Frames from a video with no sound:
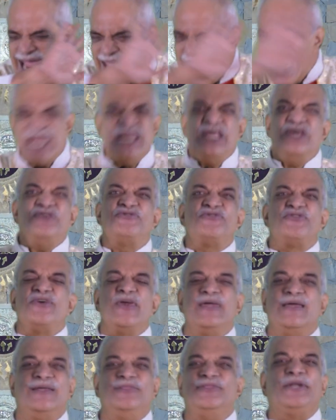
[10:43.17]

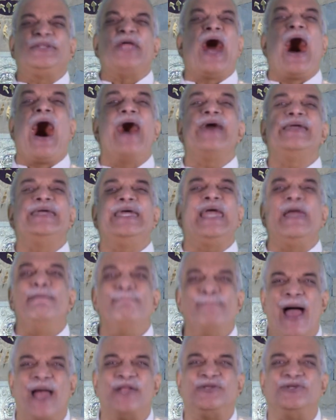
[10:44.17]
anything that I
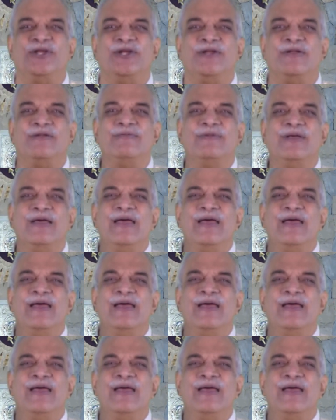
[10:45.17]
imagine.